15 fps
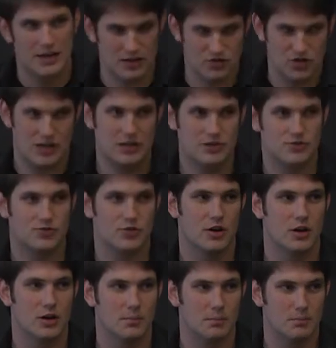and change
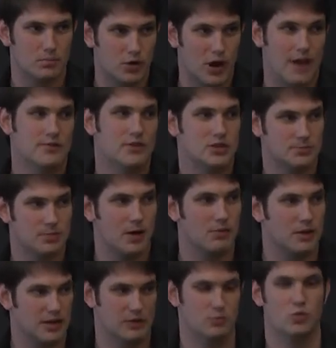from private to public,